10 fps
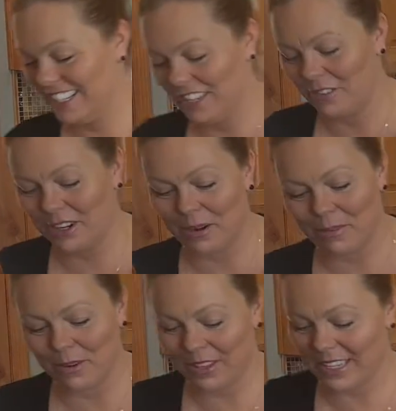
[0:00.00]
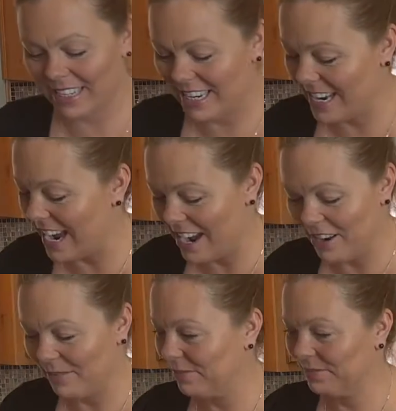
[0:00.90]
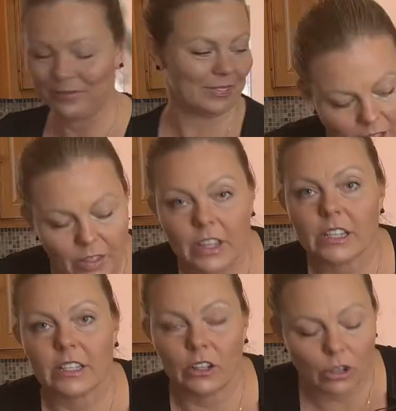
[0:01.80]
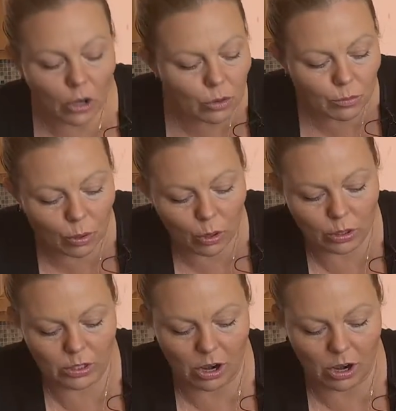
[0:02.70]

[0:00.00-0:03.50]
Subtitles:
So we're gonna pour these in now. These silicone molds